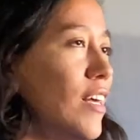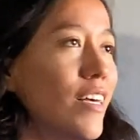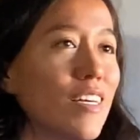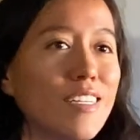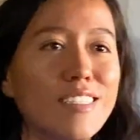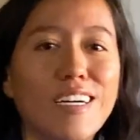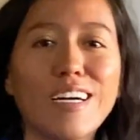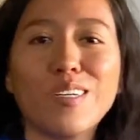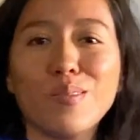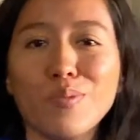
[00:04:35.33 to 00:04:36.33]
And a
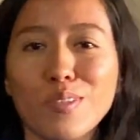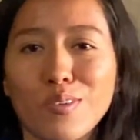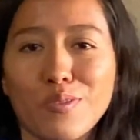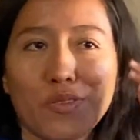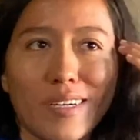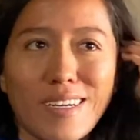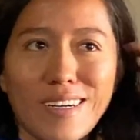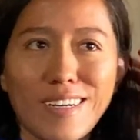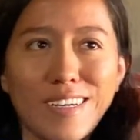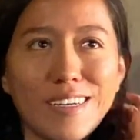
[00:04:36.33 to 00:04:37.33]
couple of
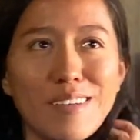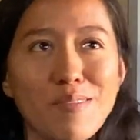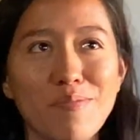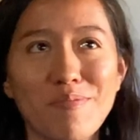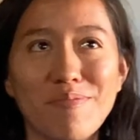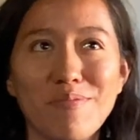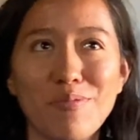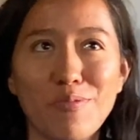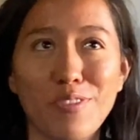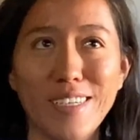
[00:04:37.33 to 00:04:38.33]

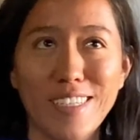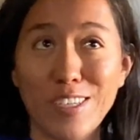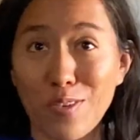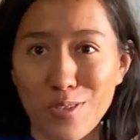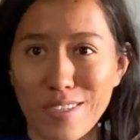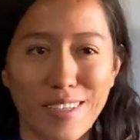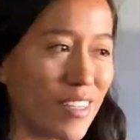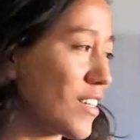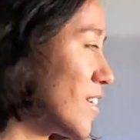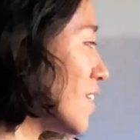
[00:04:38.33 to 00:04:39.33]
funny notes
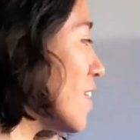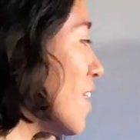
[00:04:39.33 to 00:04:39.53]
here.